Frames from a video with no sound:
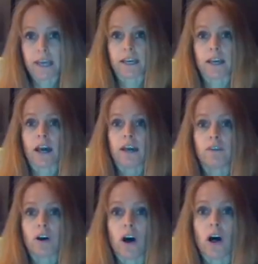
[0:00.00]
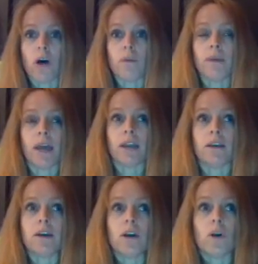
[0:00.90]
they can kind of calm
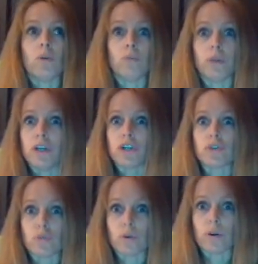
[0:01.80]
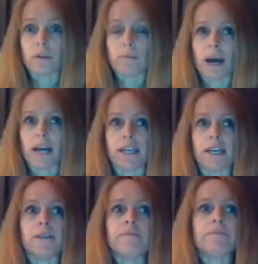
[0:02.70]
and reassure the
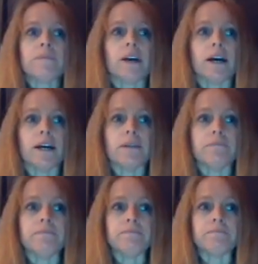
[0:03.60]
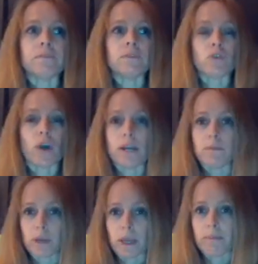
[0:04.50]
body, try
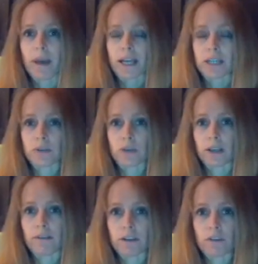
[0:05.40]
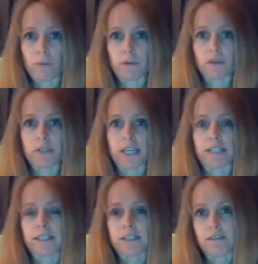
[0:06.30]
to bring it back into a level of
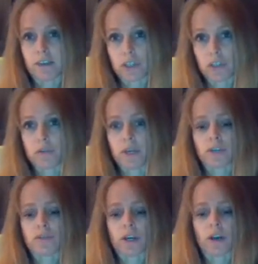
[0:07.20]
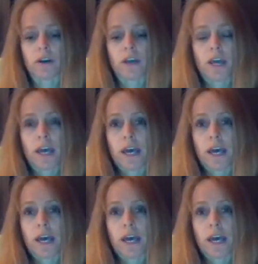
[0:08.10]
homeostasis if they do get triggered.